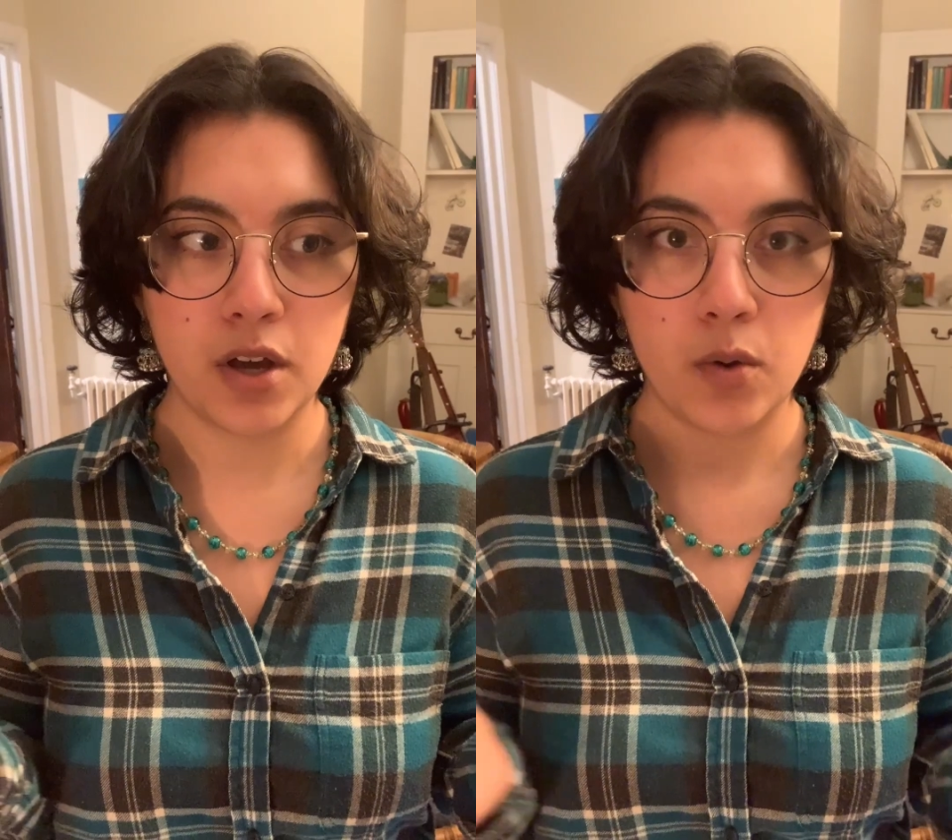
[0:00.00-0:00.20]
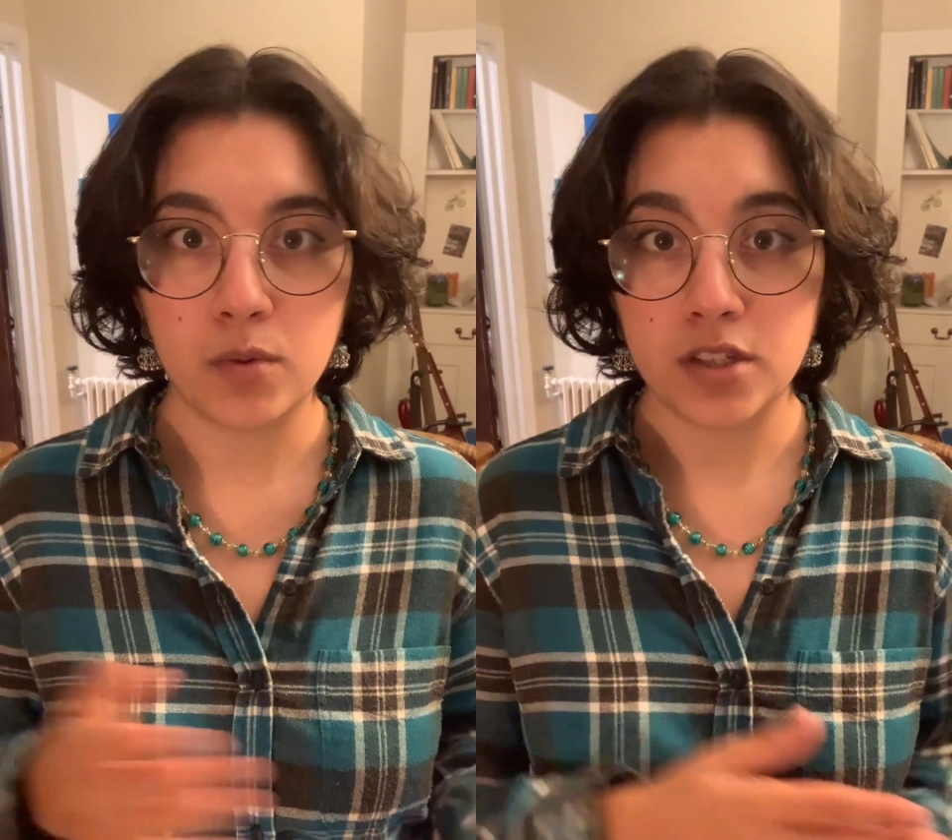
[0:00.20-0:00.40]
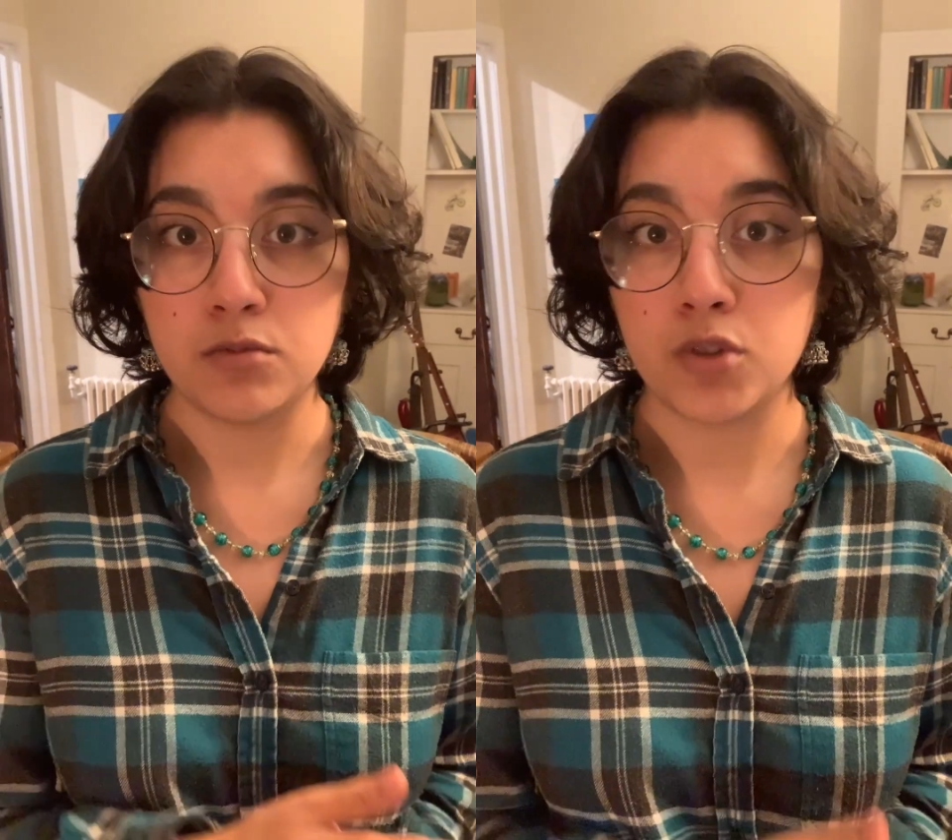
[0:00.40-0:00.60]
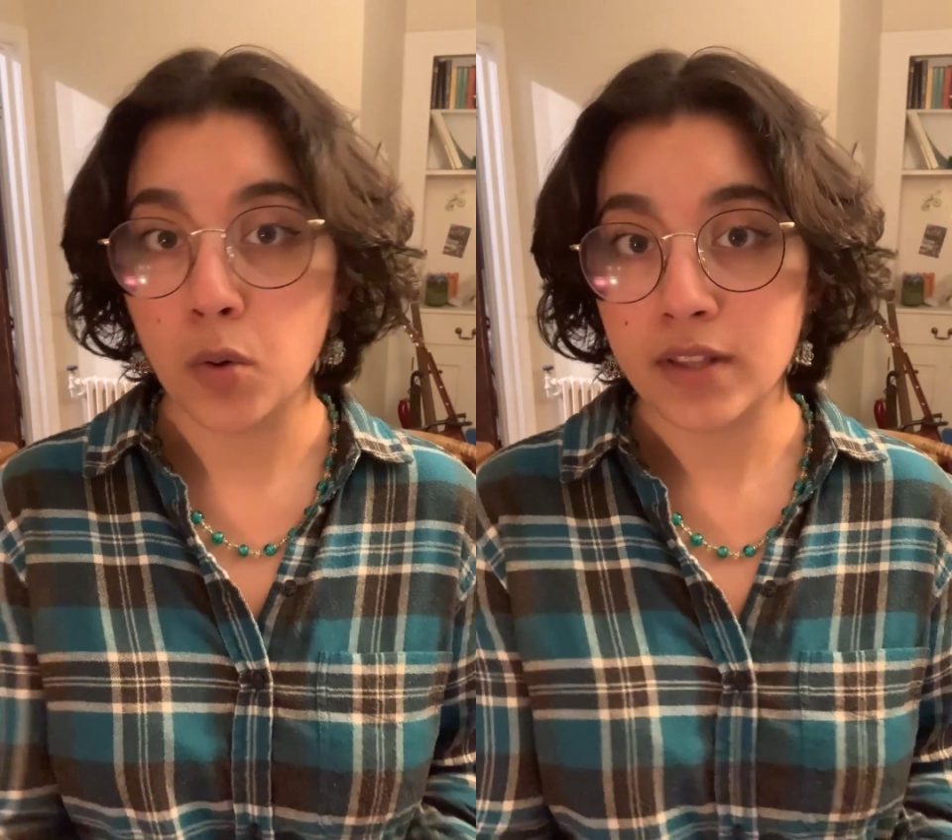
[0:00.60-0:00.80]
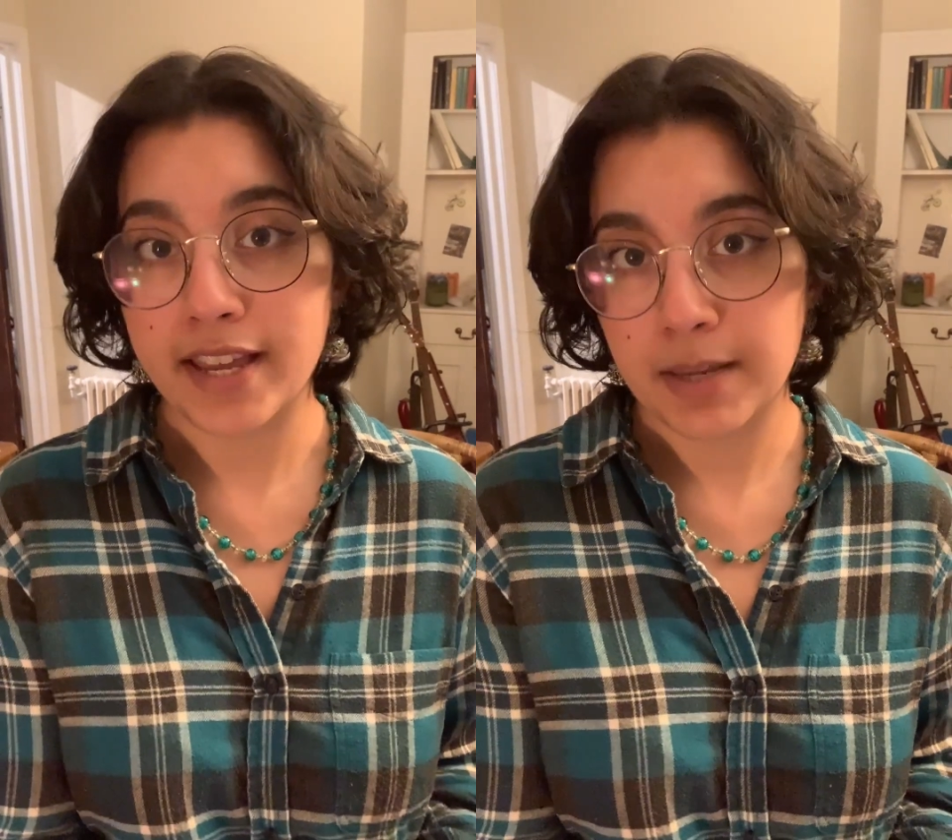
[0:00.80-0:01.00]
what you don't
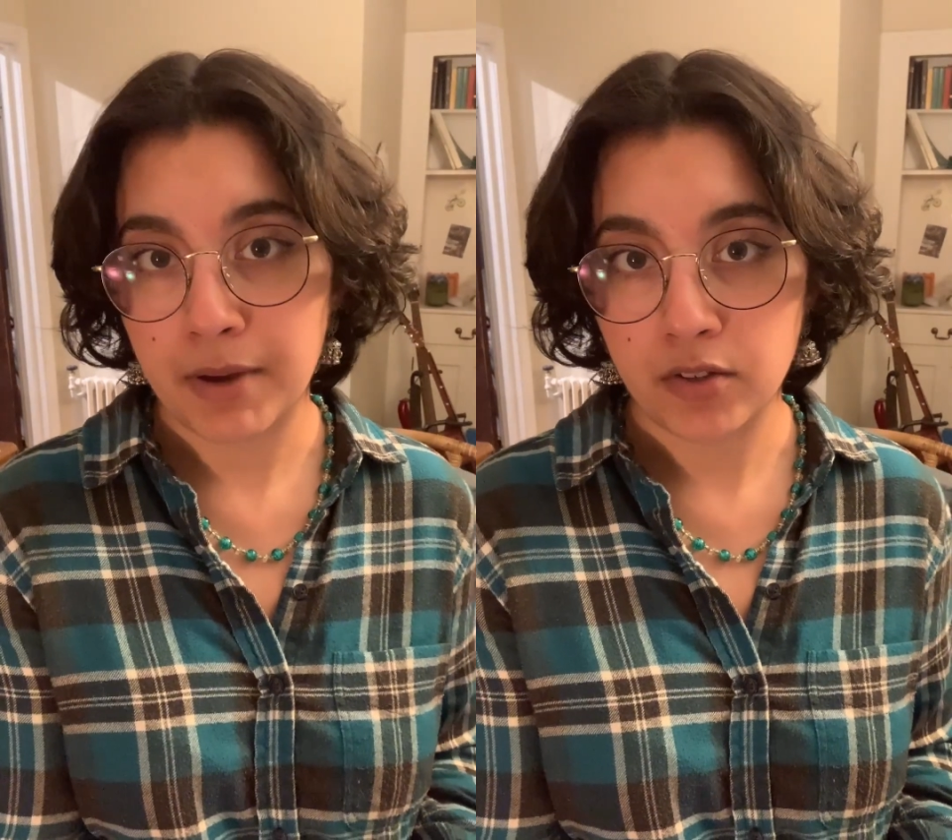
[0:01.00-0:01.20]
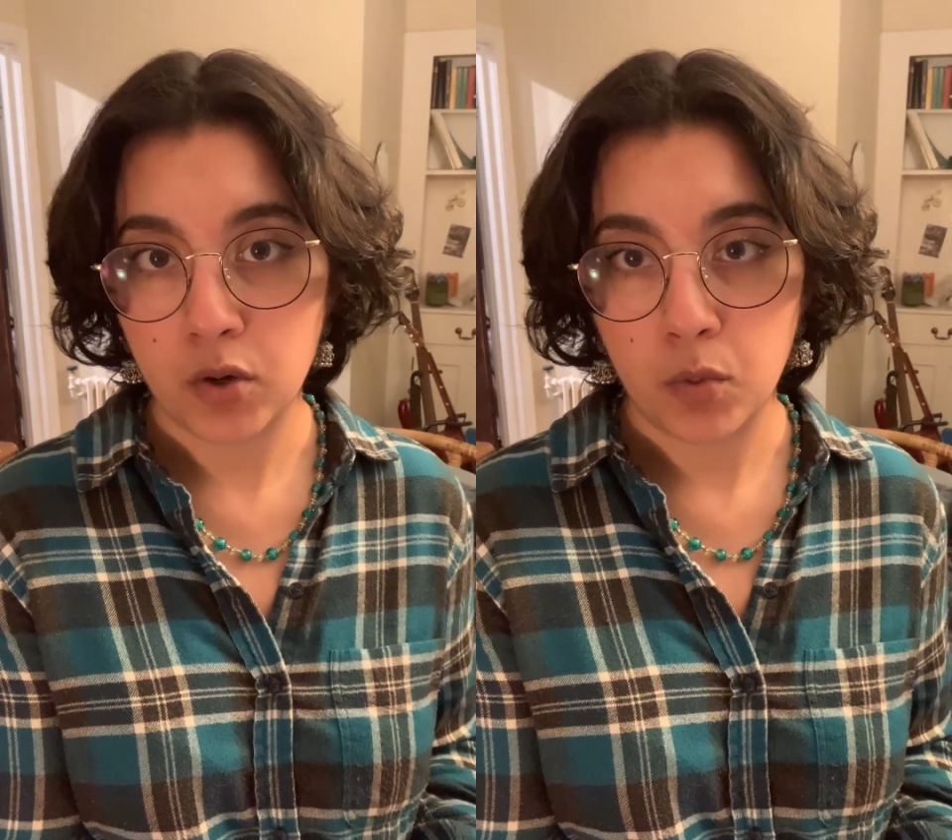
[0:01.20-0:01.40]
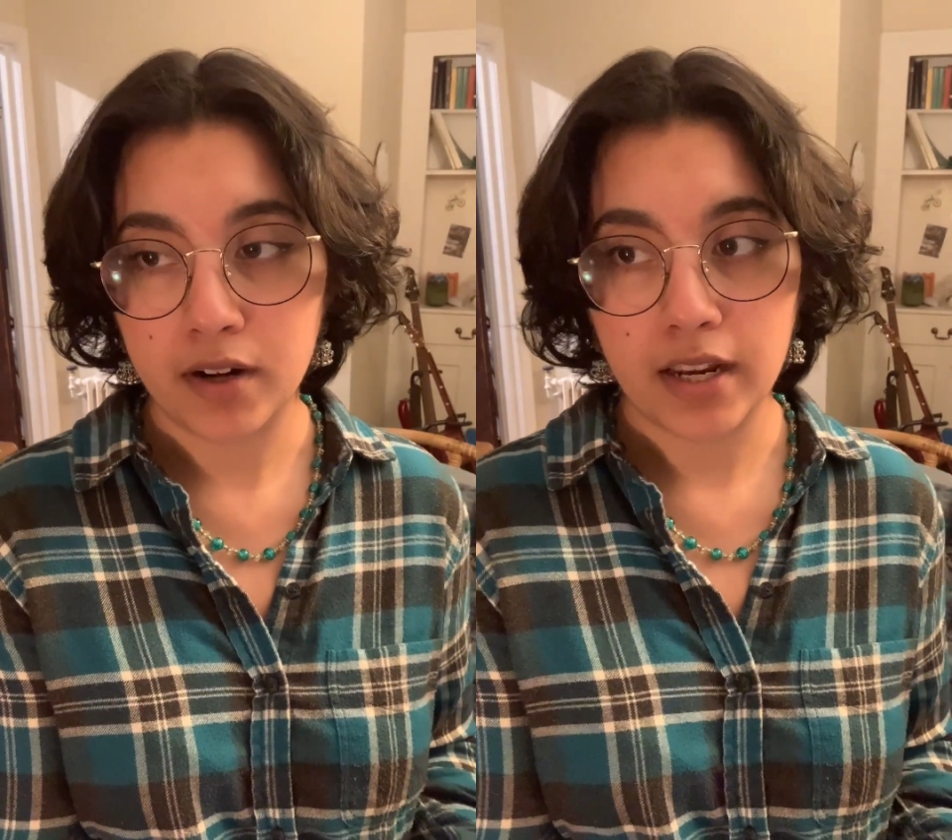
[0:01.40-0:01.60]
like about your work